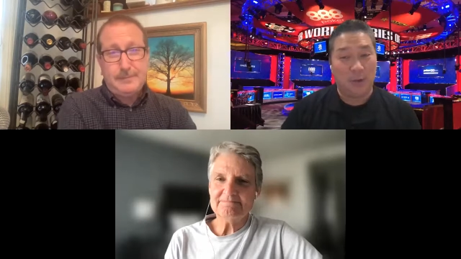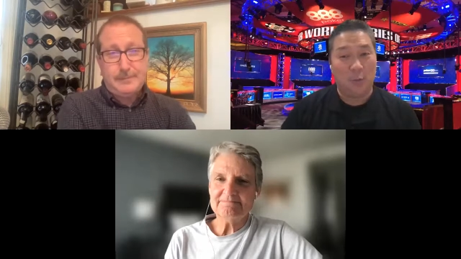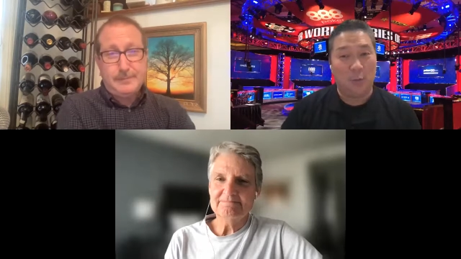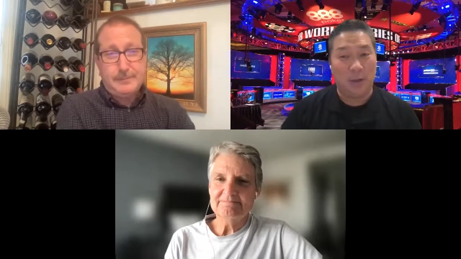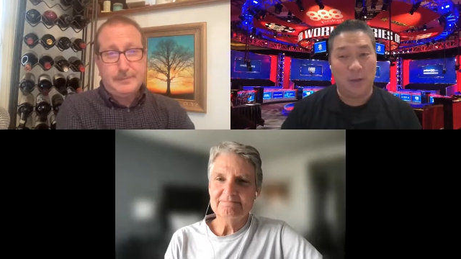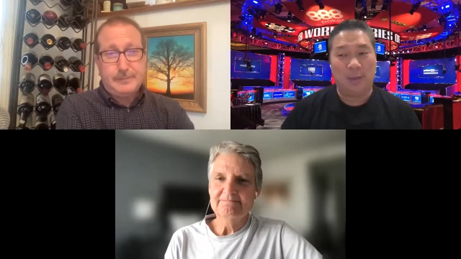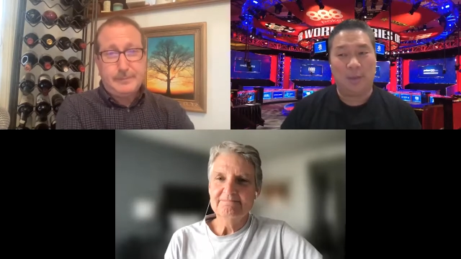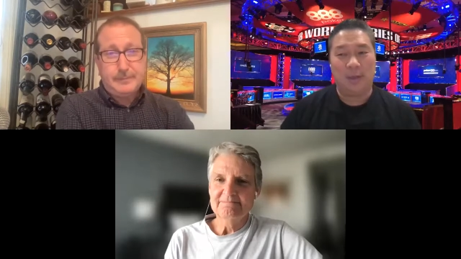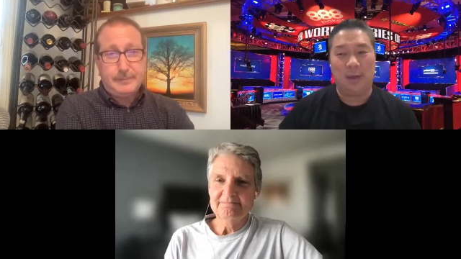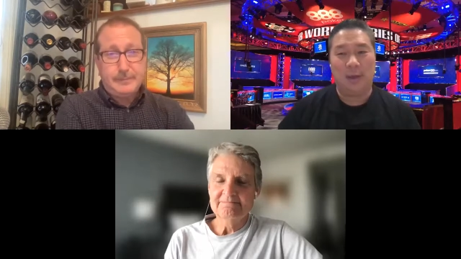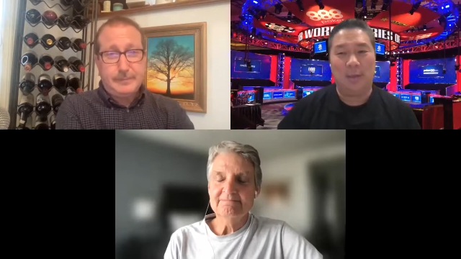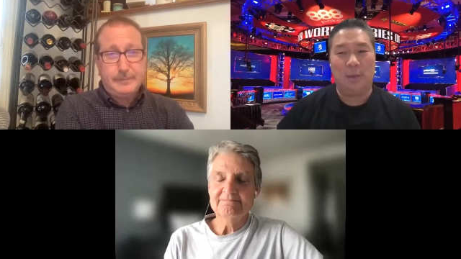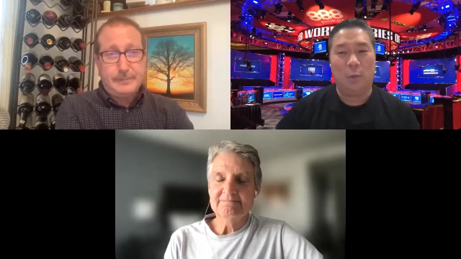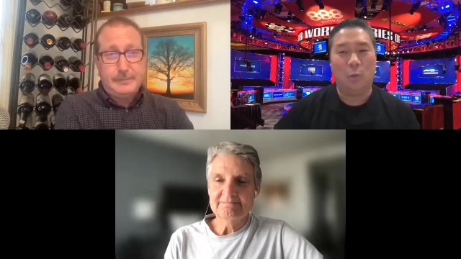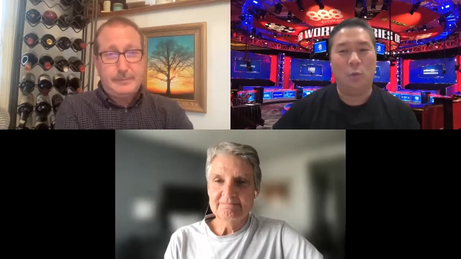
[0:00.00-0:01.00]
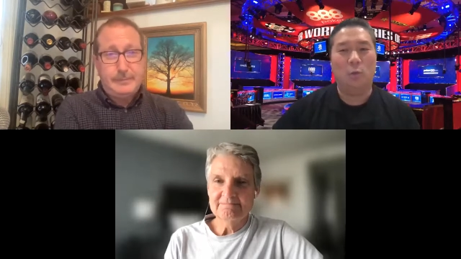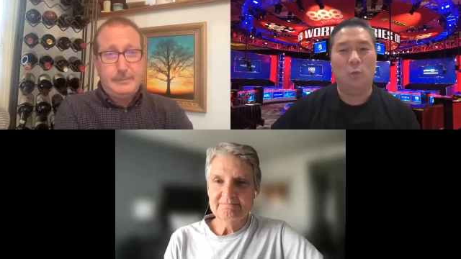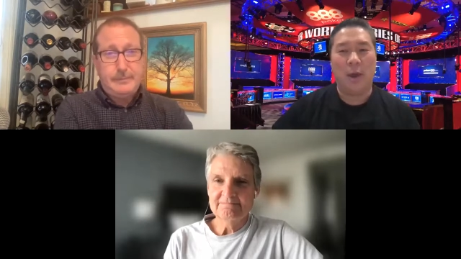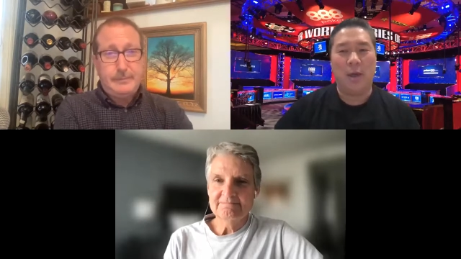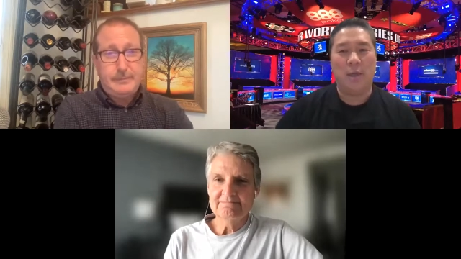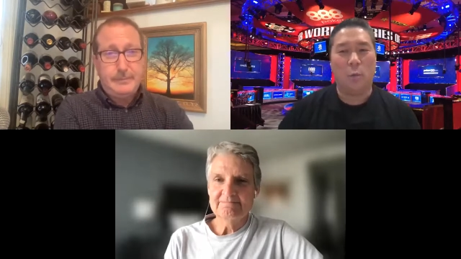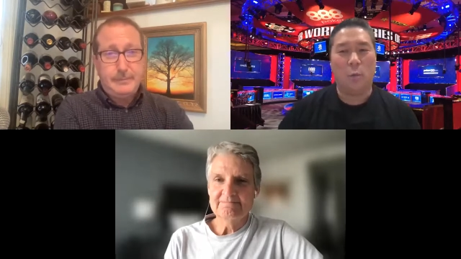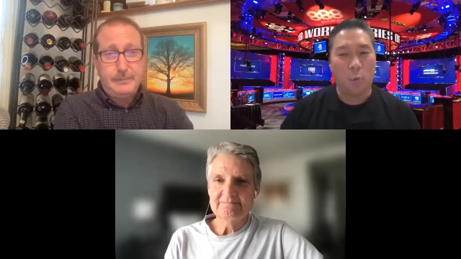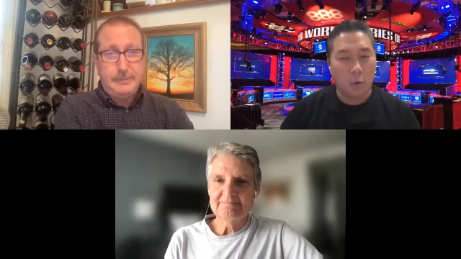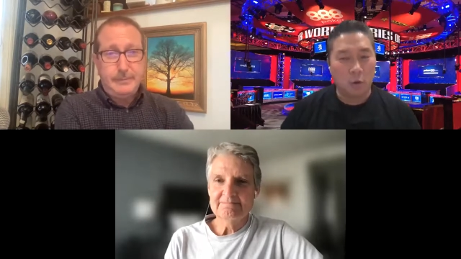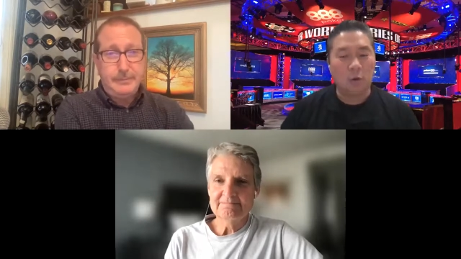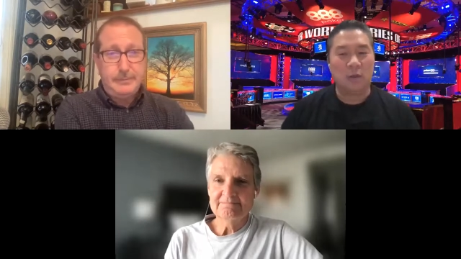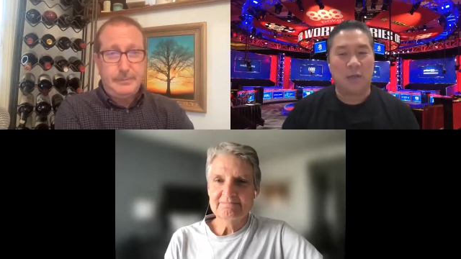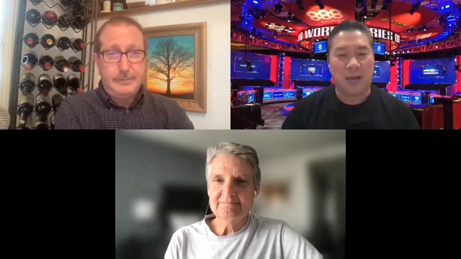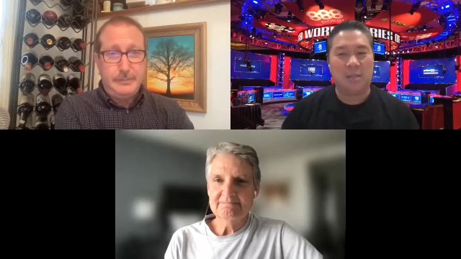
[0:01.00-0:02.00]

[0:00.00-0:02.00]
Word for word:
Speaker 1: with uh, the way the world